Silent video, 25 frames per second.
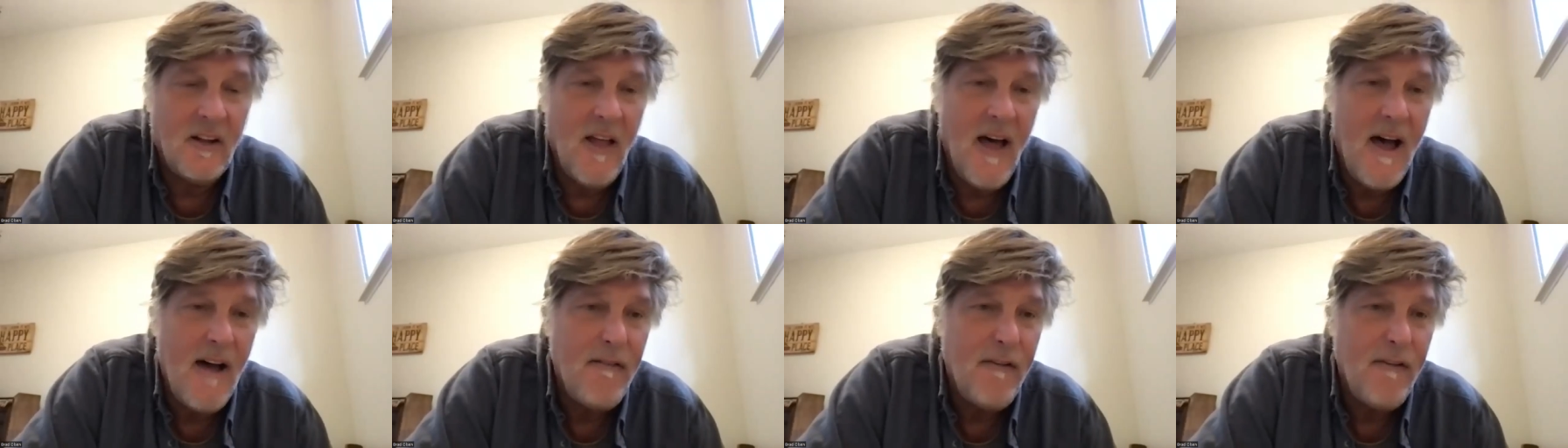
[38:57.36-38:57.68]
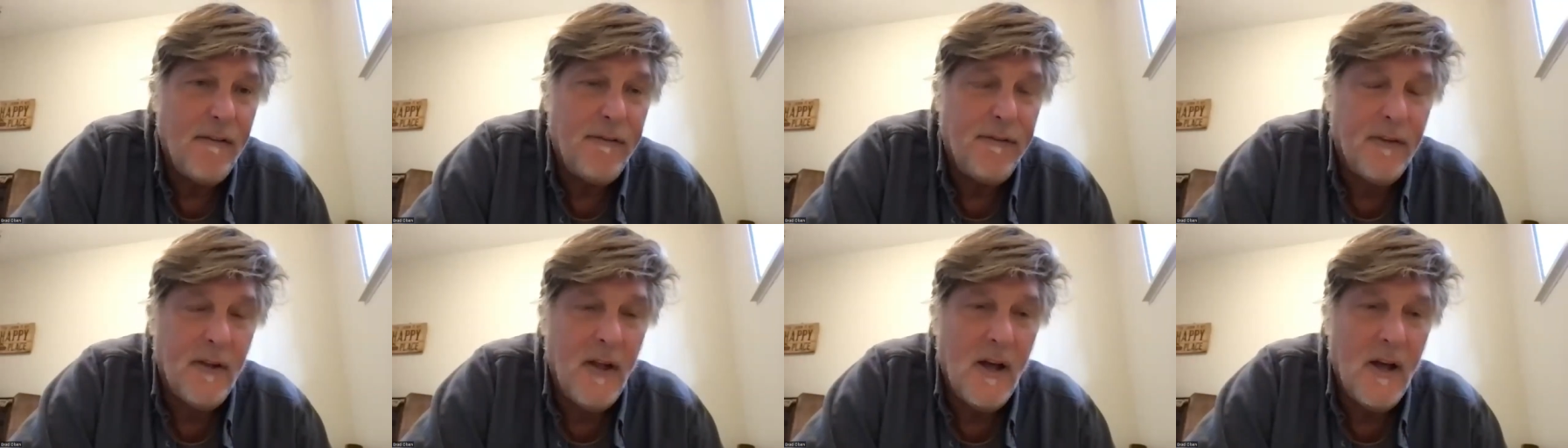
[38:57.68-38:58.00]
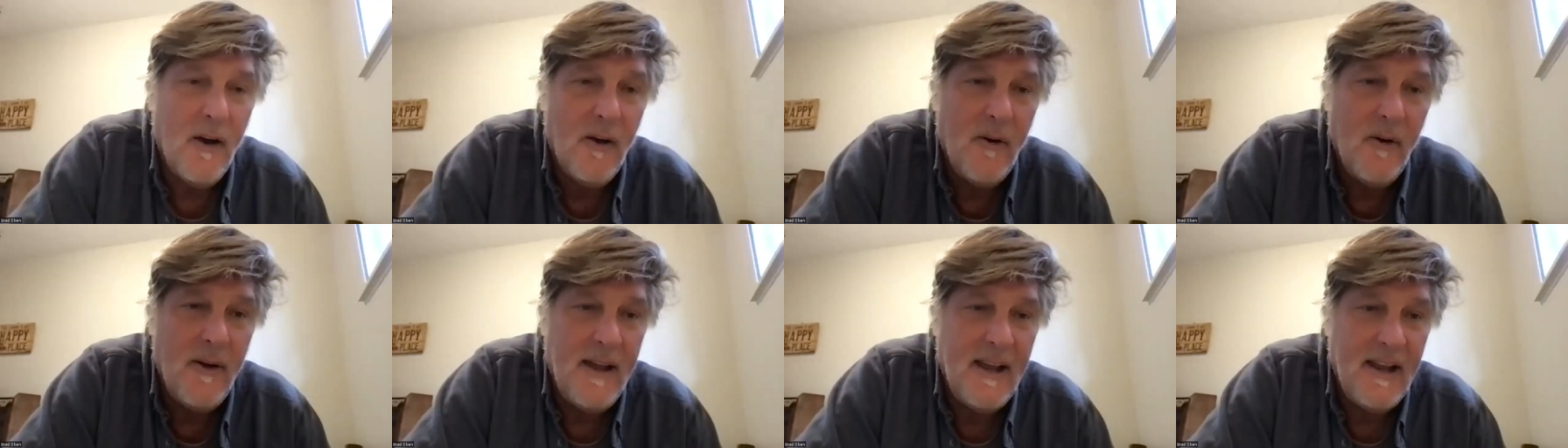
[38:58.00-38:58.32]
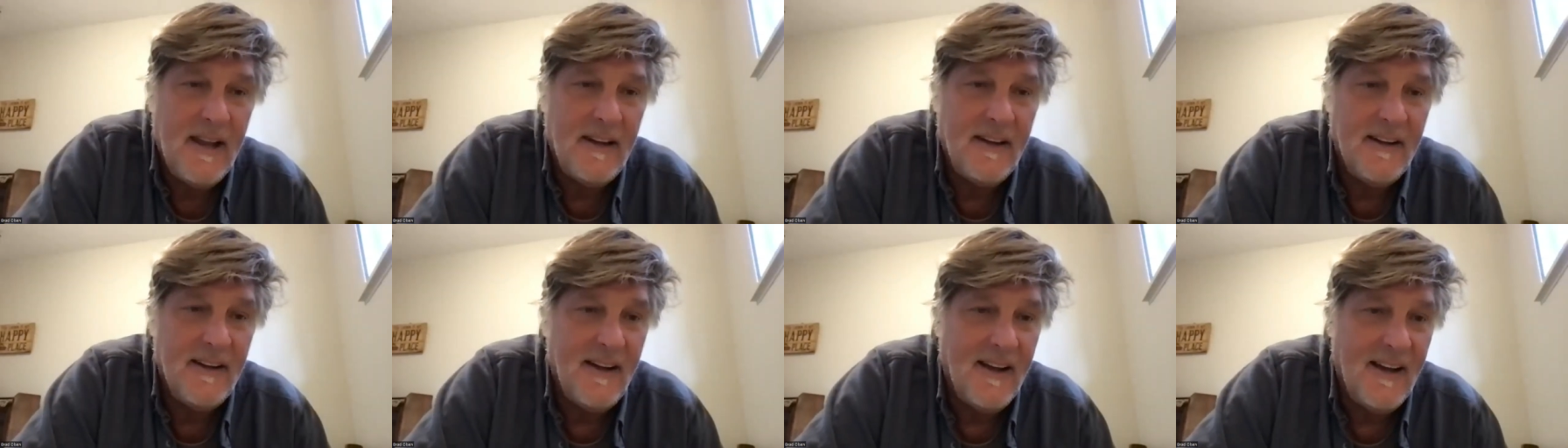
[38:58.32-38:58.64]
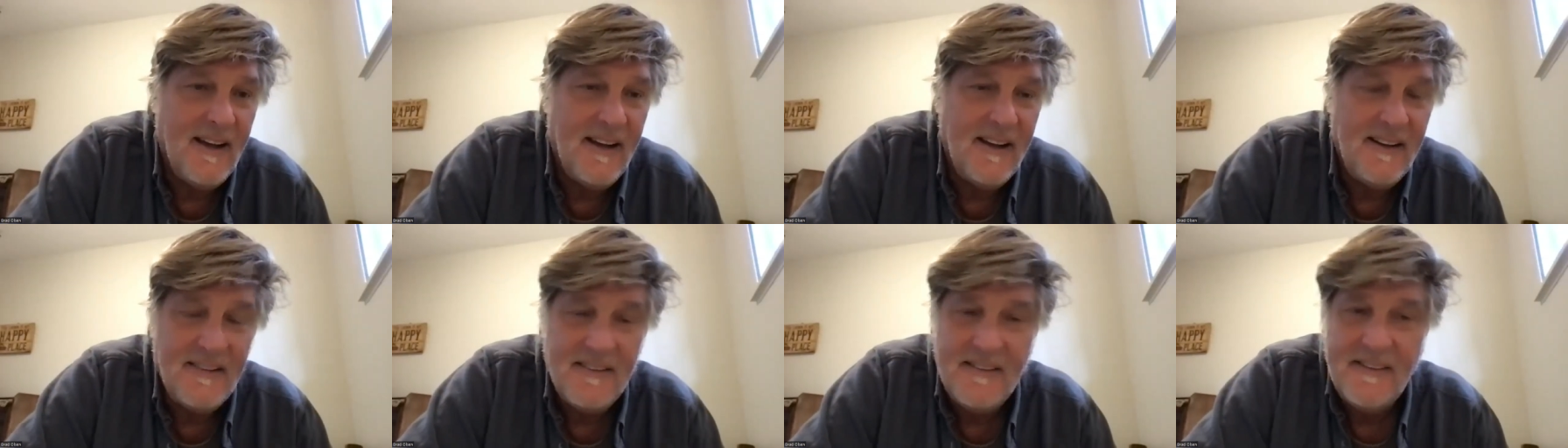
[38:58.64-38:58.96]
lava flow and
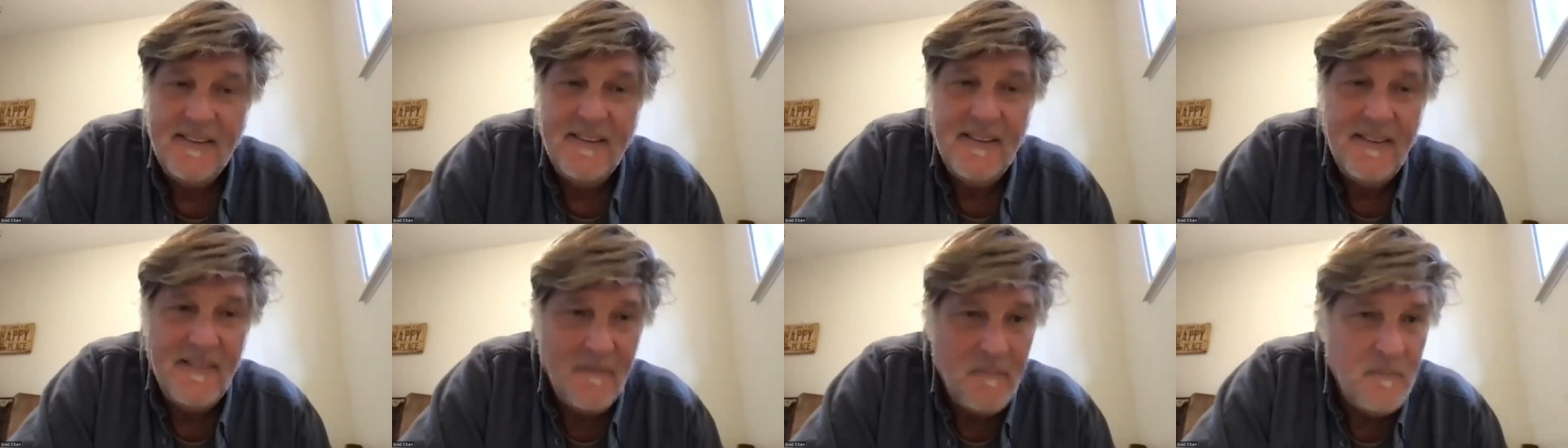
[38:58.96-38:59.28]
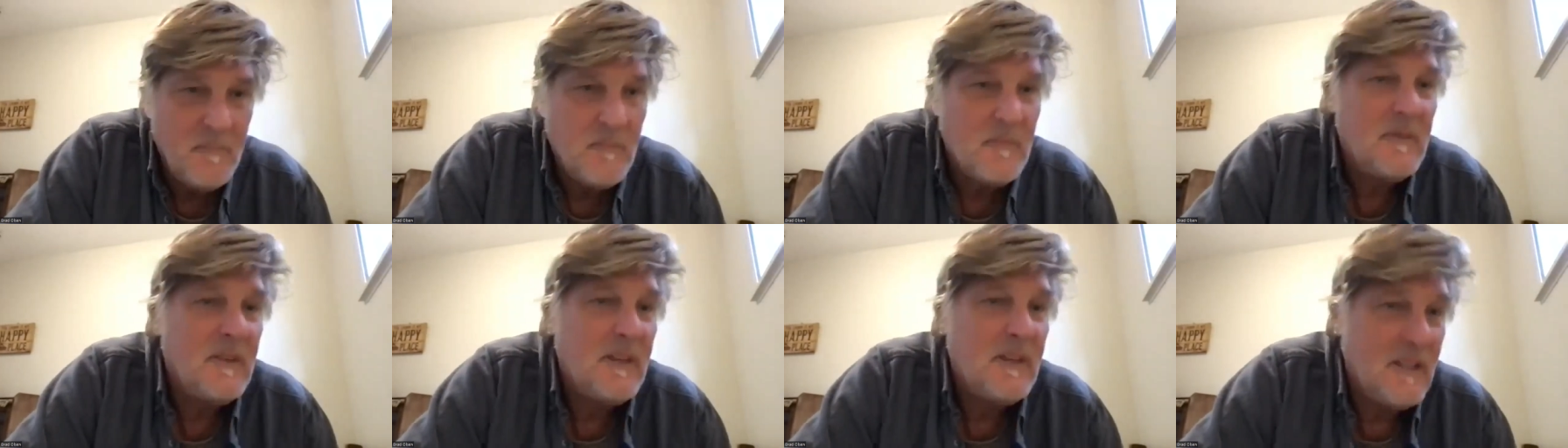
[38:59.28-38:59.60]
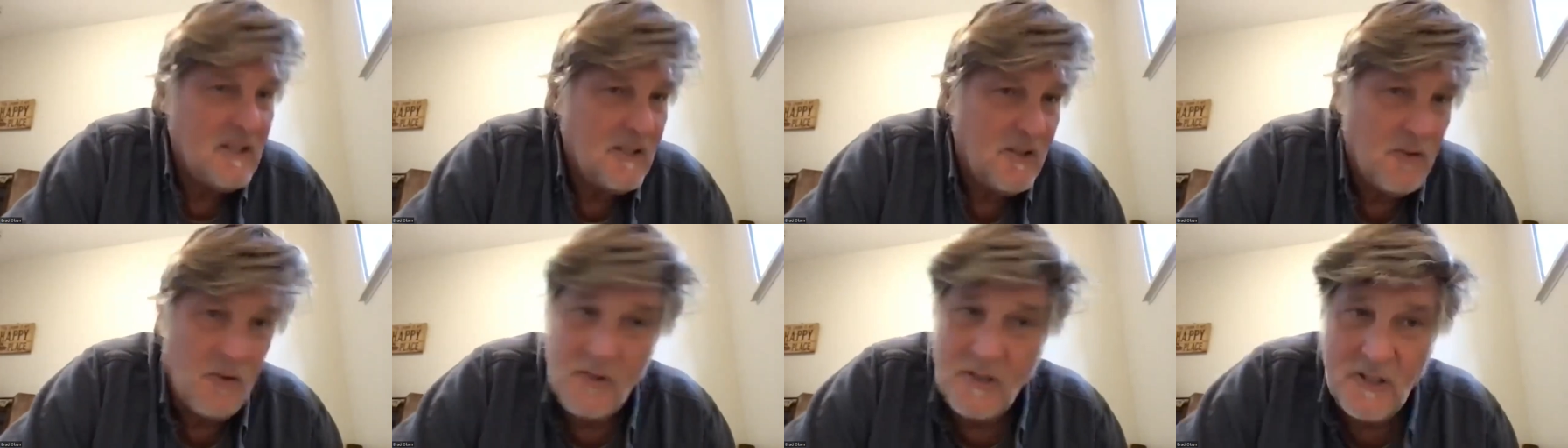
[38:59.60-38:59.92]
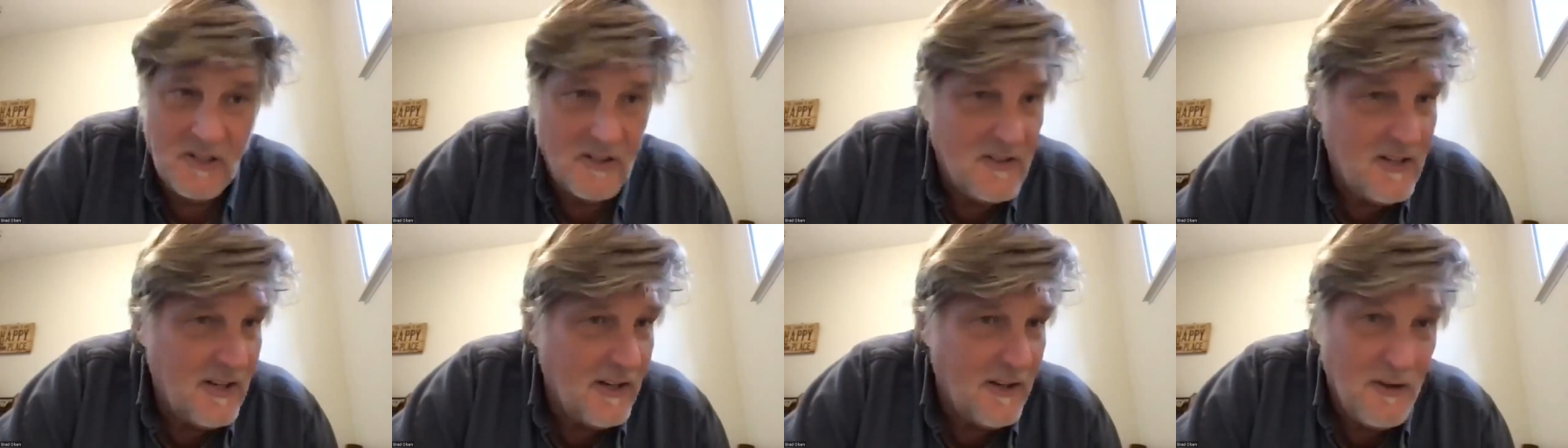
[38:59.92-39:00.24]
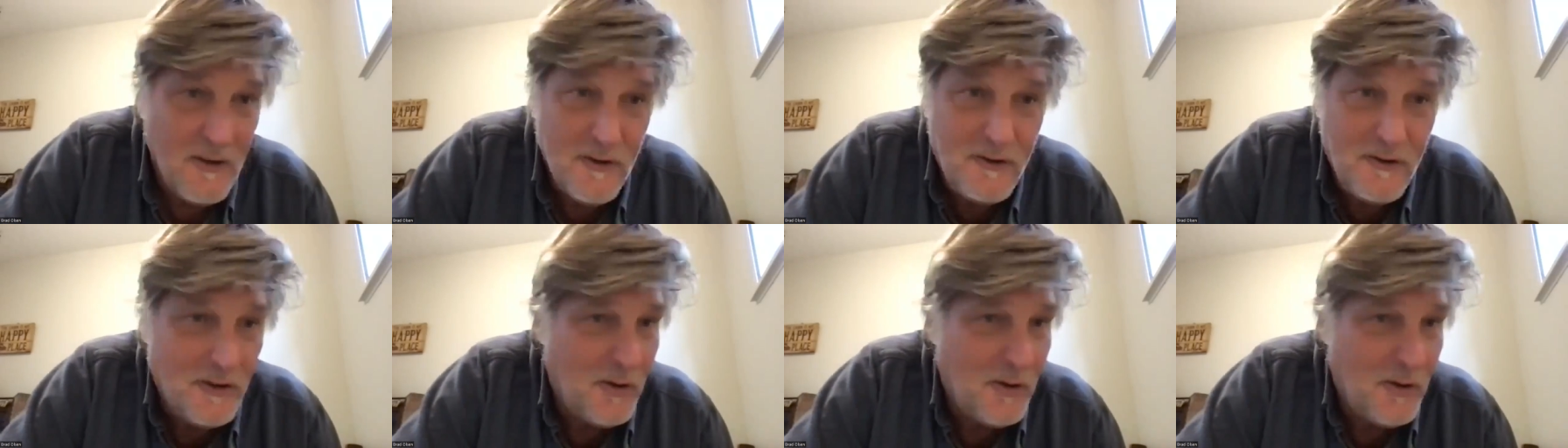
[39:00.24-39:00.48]
uh, continues